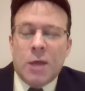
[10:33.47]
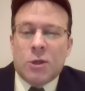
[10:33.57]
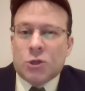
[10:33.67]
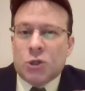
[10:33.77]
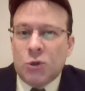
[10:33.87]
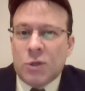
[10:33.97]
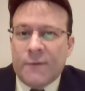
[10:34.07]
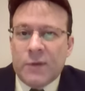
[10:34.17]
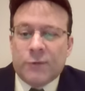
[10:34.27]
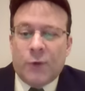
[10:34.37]
Their two
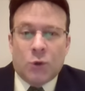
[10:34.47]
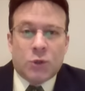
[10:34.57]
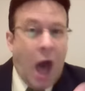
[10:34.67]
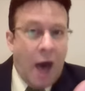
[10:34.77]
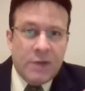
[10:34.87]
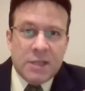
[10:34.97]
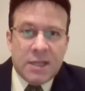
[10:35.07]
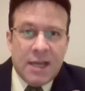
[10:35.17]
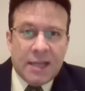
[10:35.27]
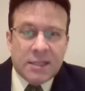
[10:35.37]
toughest foes,
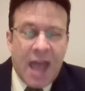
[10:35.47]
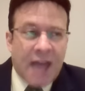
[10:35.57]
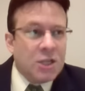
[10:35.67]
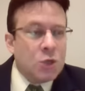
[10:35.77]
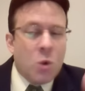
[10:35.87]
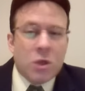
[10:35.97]
obviously against Texas,